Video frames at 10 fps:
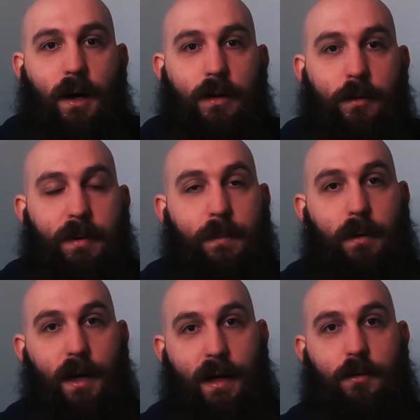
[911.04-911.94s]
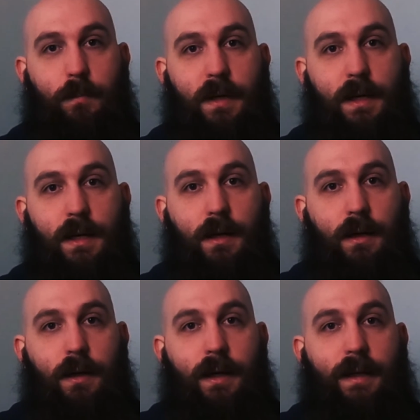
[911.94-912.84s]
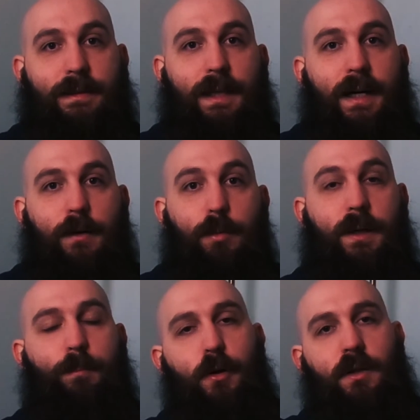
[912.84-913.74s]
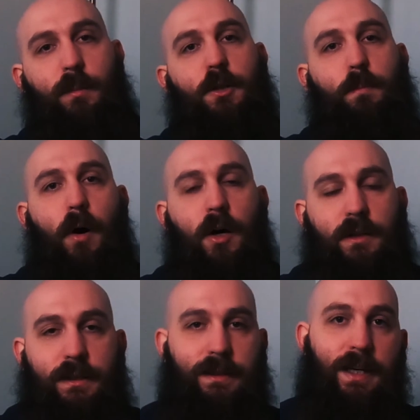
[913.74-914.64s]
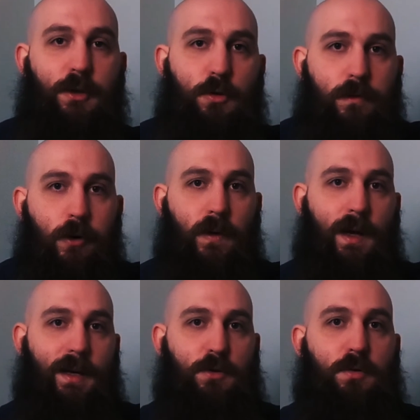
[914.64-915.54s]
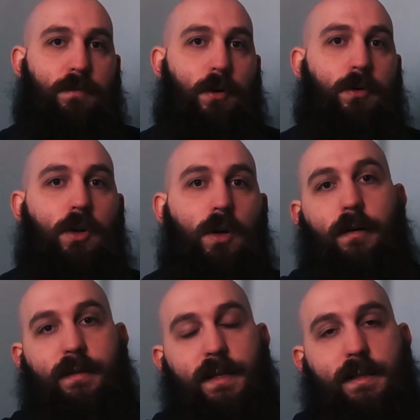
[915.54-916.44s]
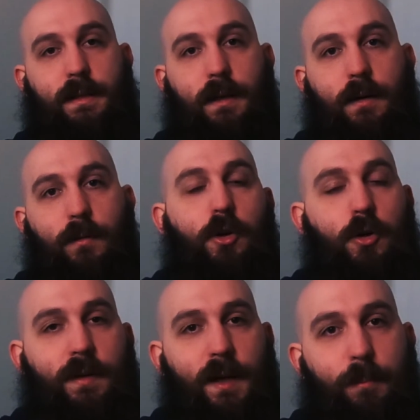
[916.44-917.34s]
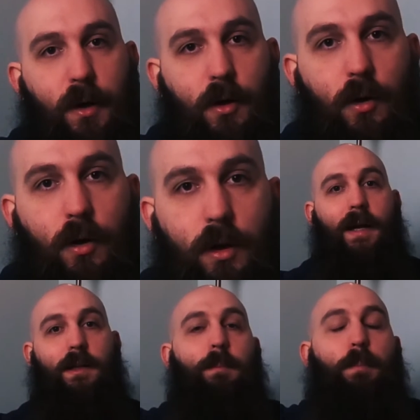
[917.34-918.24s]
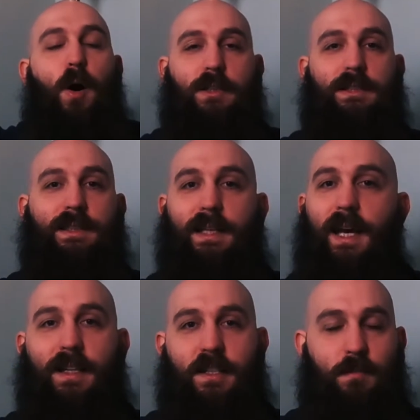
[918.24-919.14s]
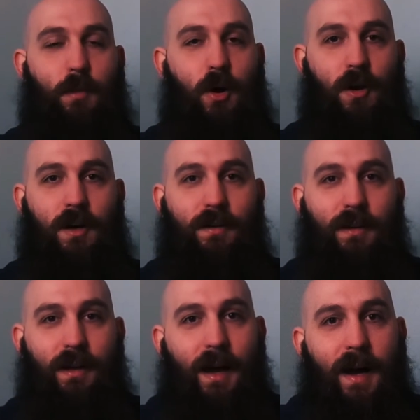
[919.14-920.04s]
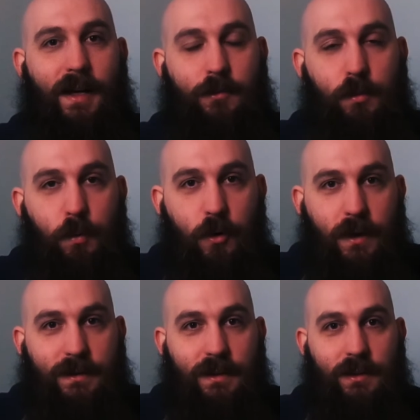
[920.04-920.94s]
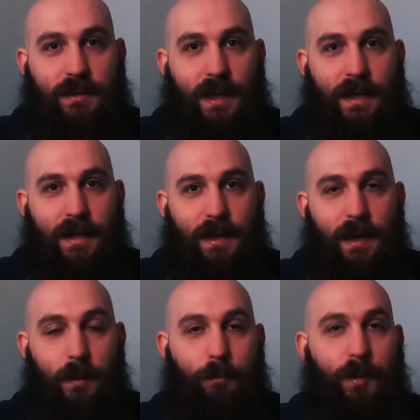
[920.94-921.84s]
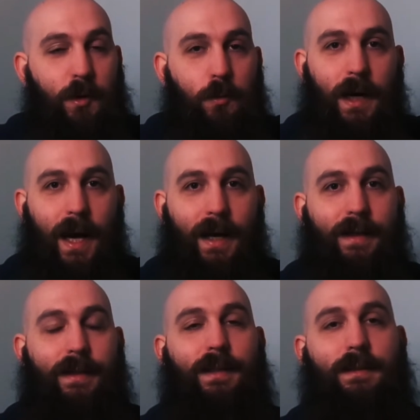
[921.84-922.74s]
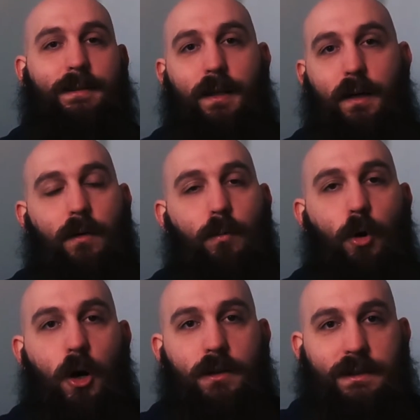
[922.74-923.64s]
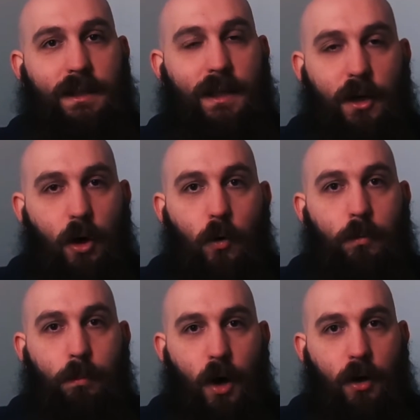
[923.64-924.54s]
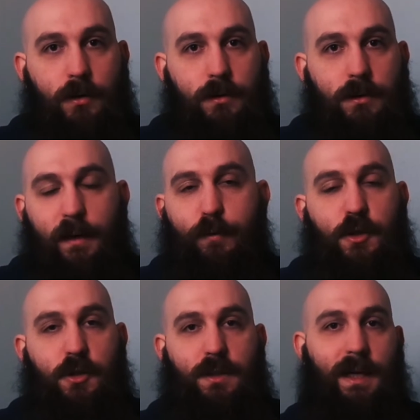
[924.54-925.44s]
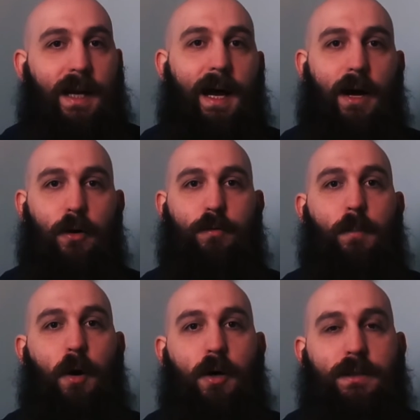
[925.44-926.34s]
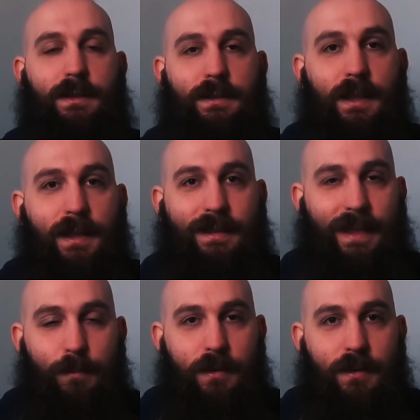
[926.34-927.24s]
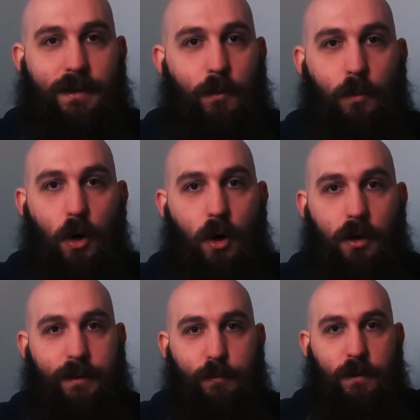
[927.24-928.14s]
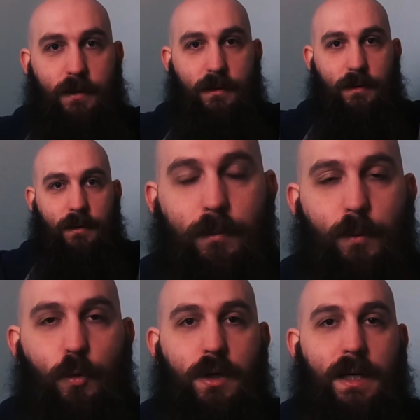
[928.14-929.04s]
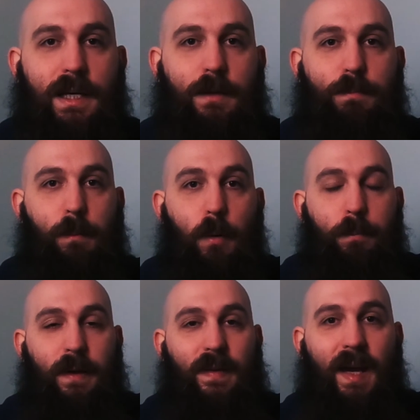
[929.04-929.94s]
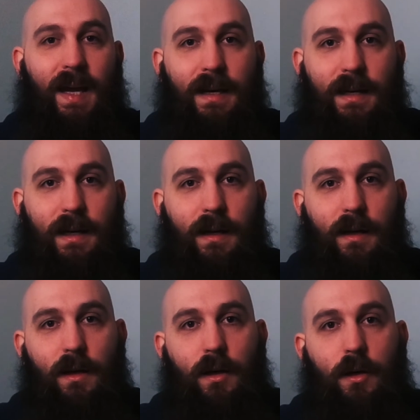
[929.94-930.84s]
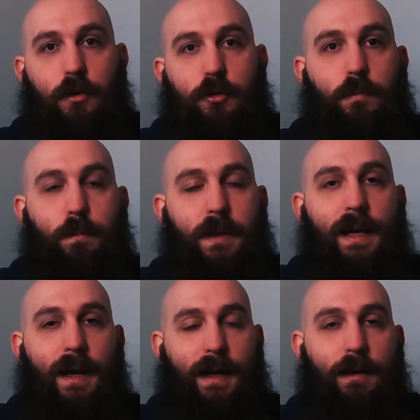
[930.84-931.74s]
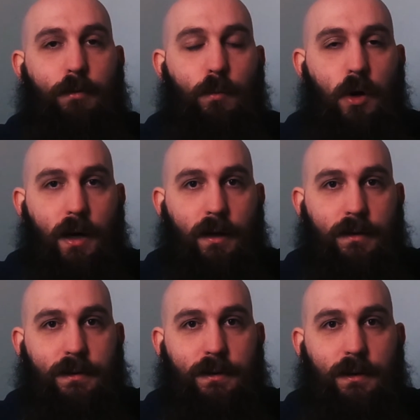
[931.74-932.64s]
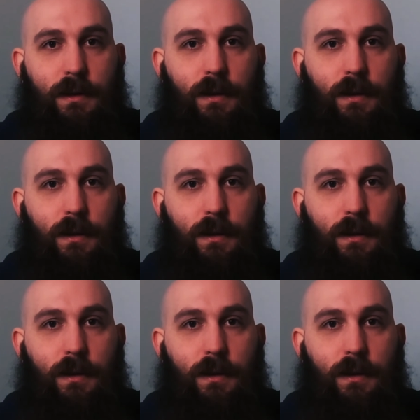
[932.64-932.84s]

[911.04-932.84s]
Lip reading: other people like to be inside. We put them into boxes: introvert, extrovert, autistic, neurotypical, and the boxes are getting smaller as we progress as society, but the reality is we're all sitting in our own box. And if we just get out of our boxes and accept that we're all different, we wouldn't need people pretending to be like everyone else